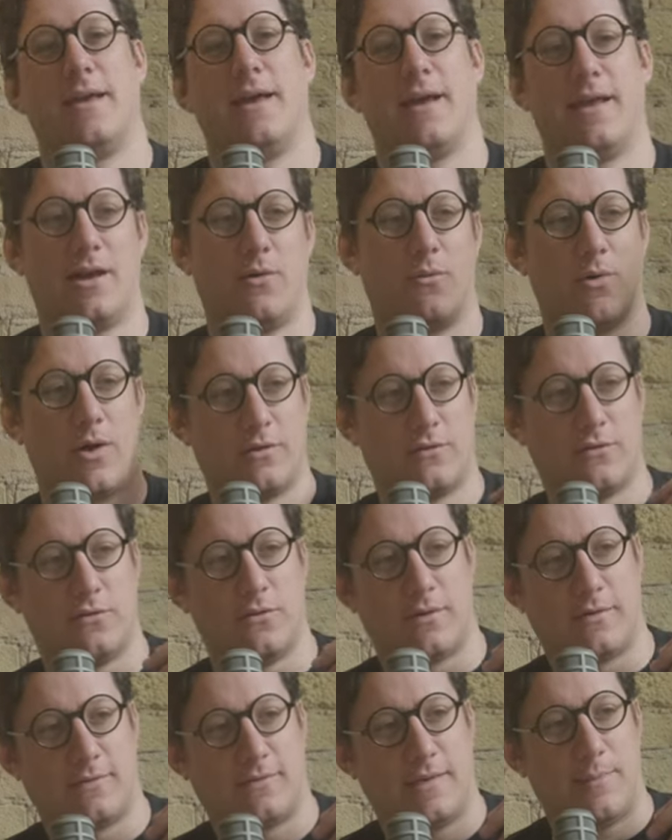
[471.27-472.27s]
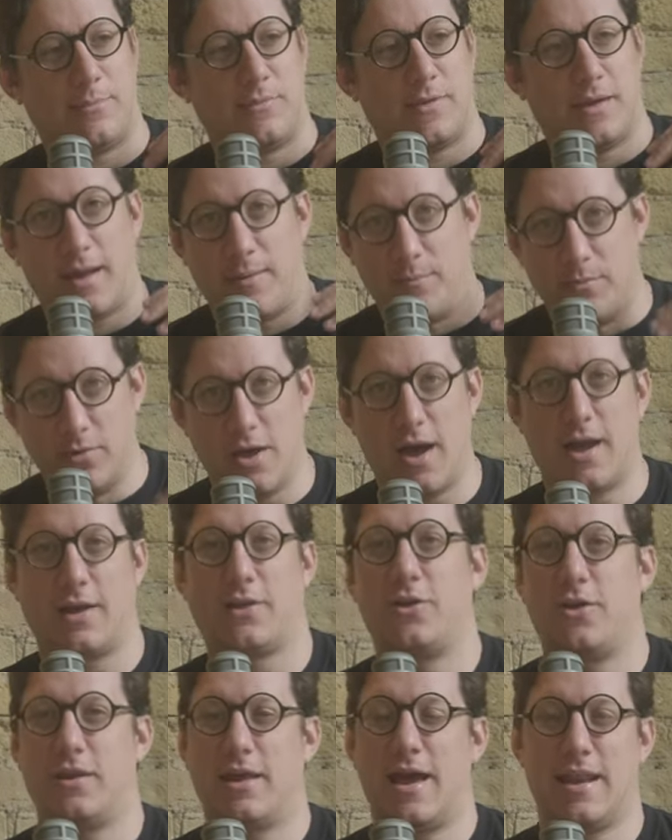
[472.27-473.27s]
And I want to accept that I'm
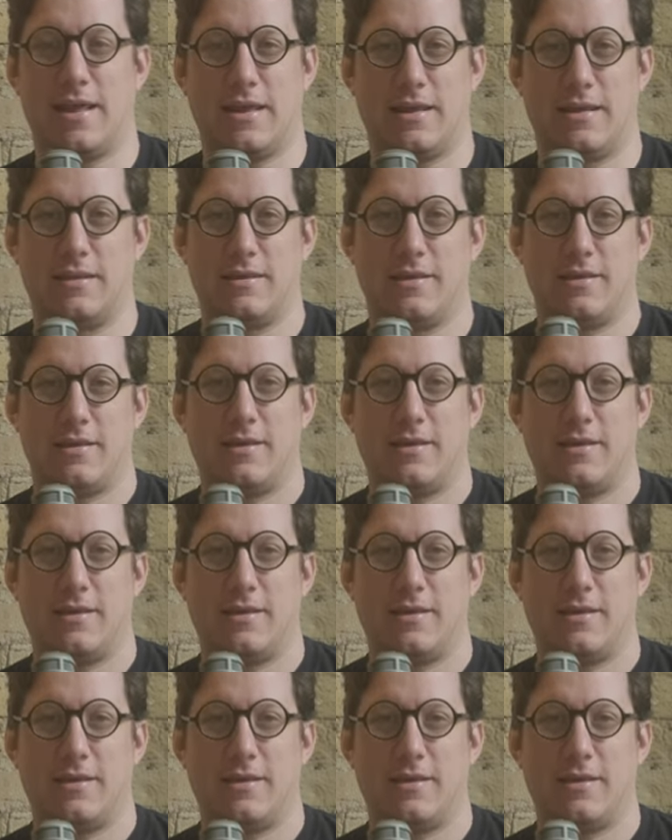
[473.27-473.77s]
not good at it.